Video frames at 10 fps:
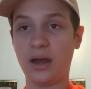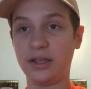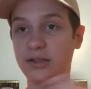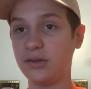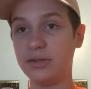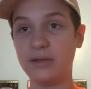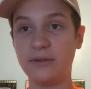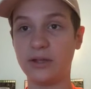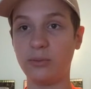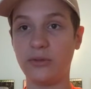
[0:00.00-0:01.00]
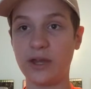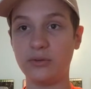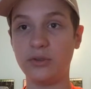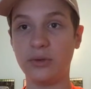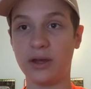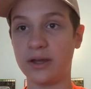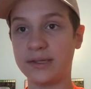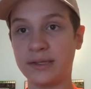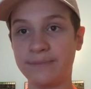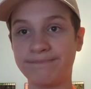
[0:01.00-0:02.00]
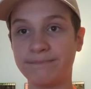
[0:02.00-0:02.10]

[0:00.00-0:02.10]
I couldn't have done it without you guys.